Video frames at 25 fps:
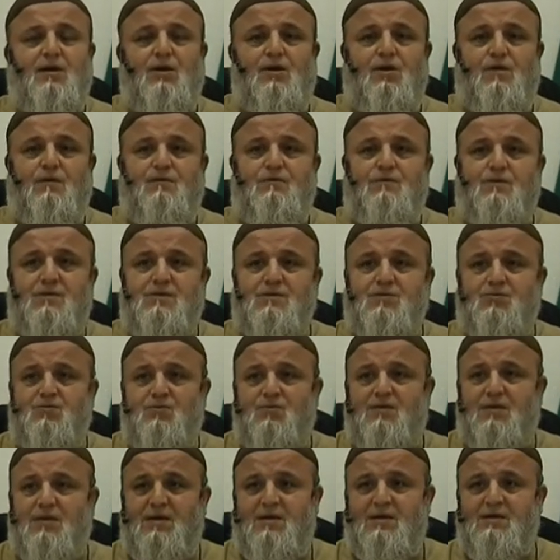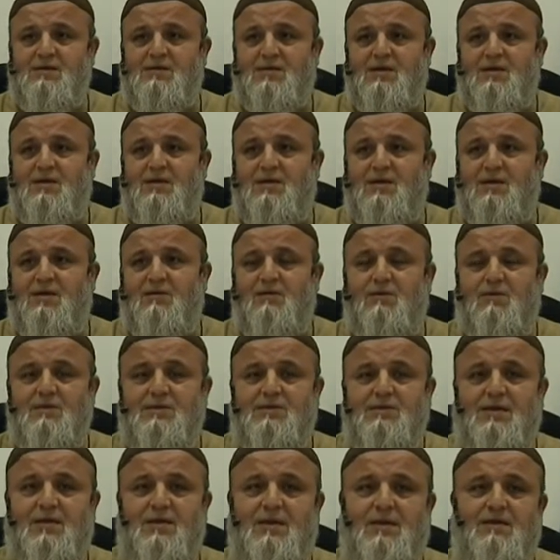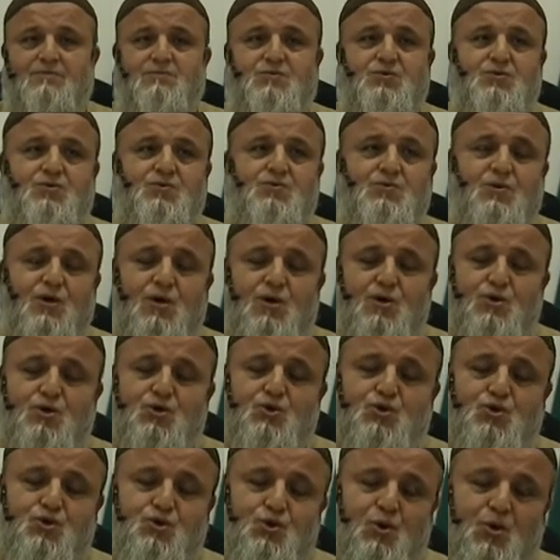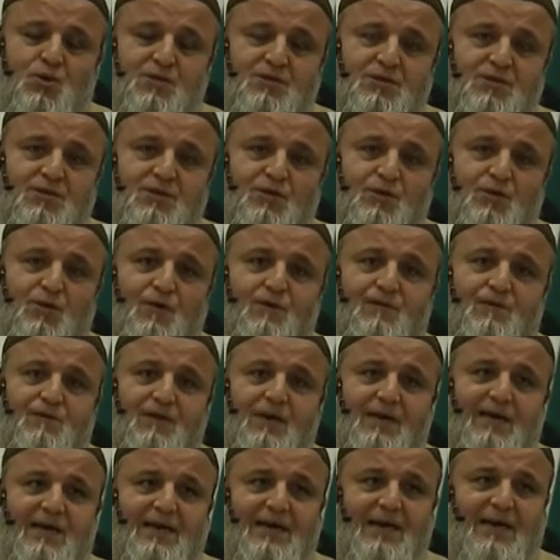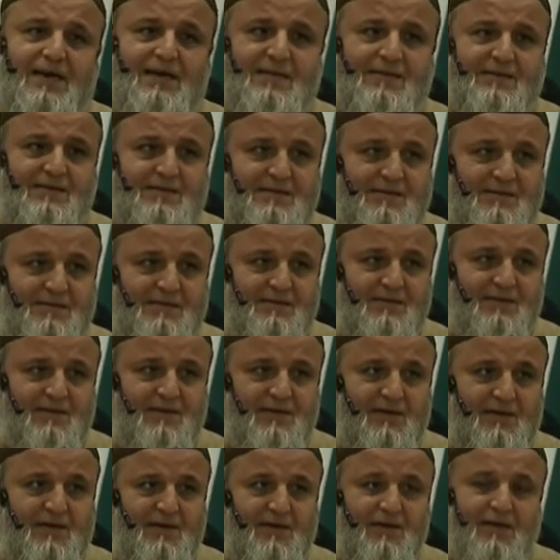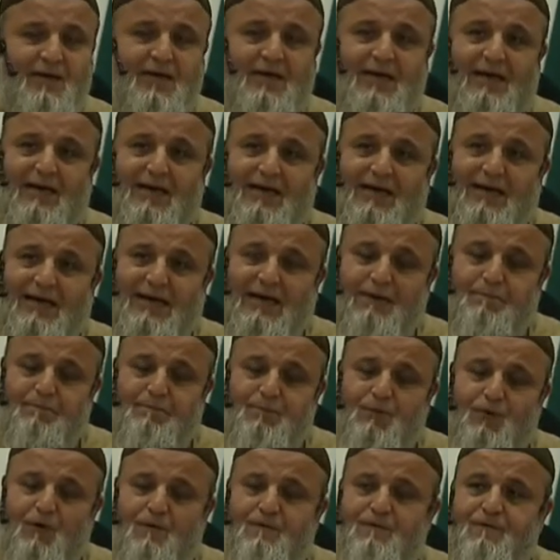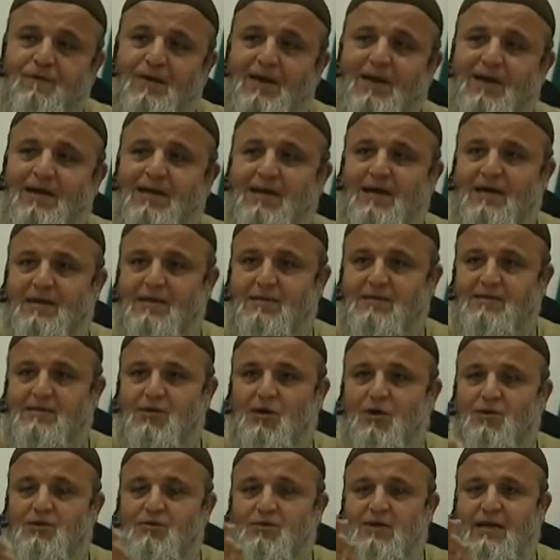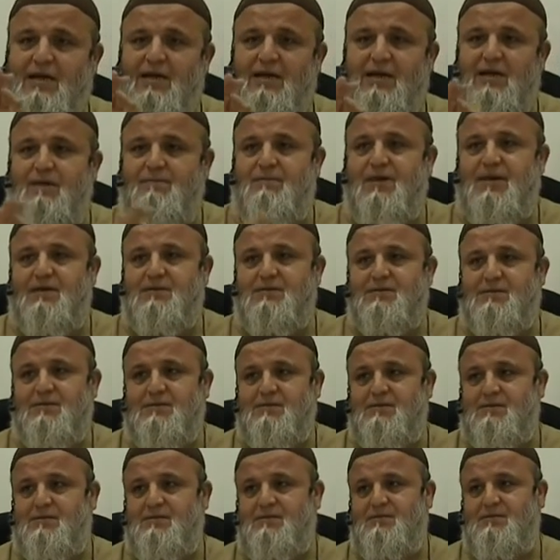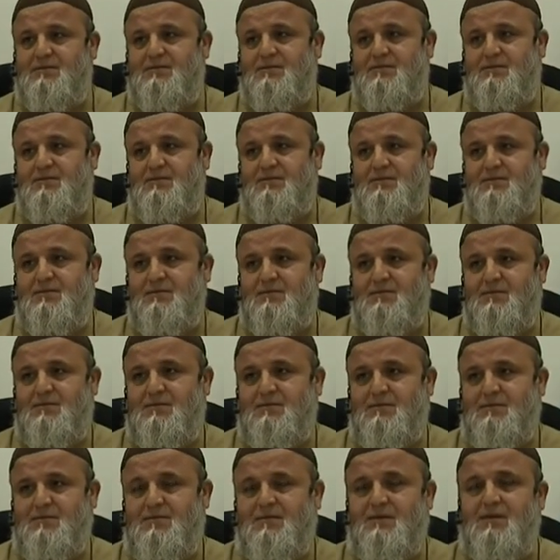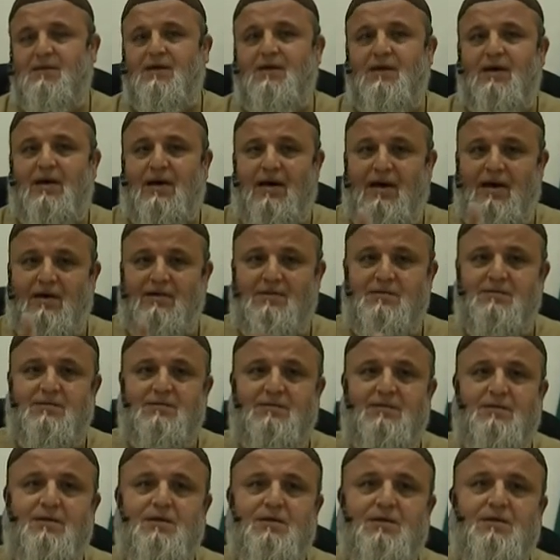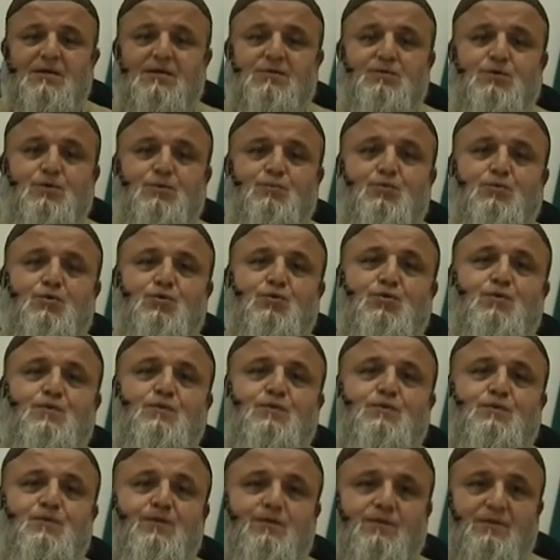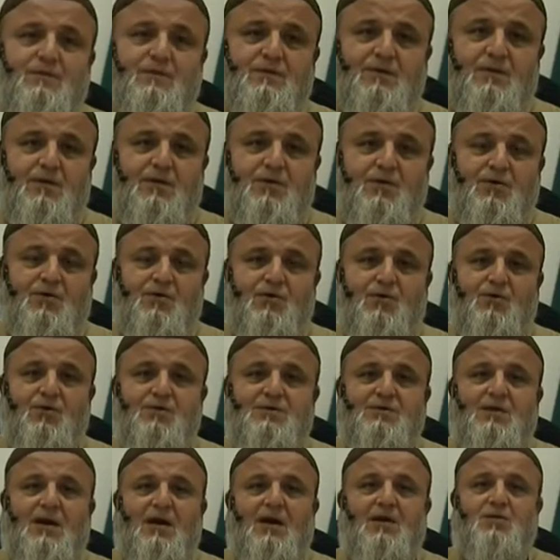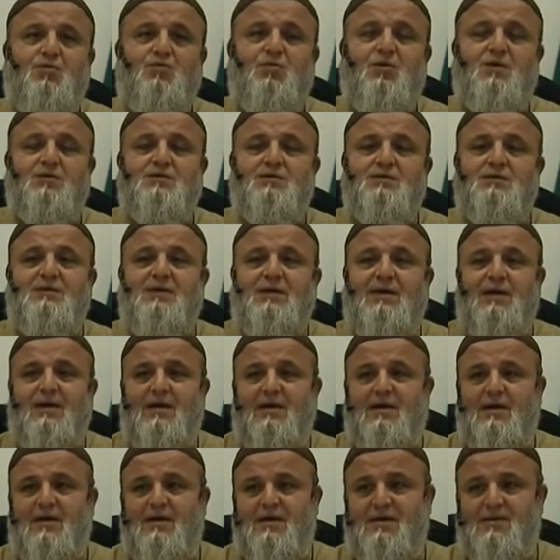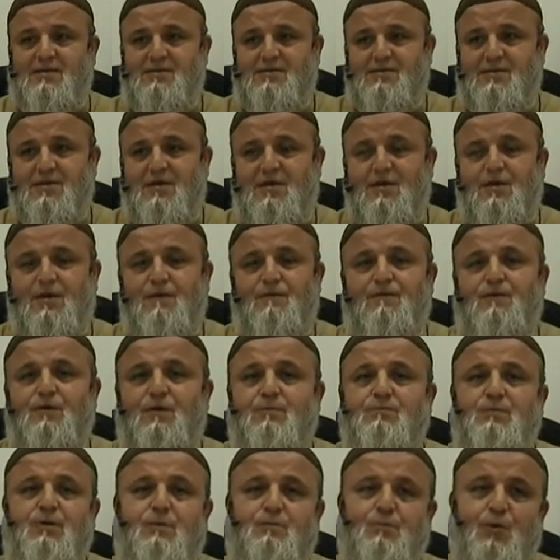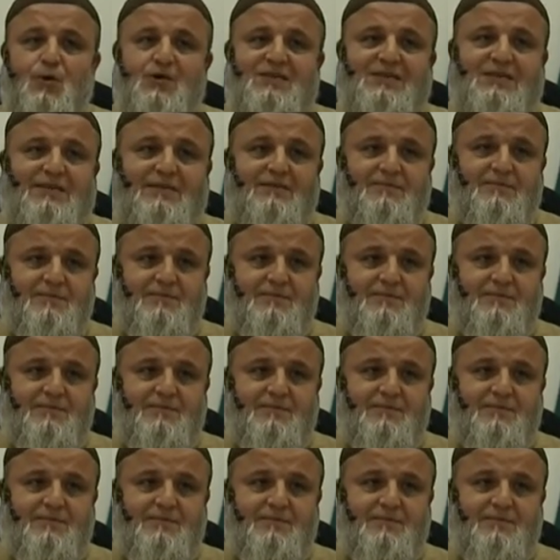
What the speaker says: of Rasulullah sallallahu alaihi wasallam to shorten your fingernails, clip your fingernails on regular basis, and remove those unwanted hairs from your body.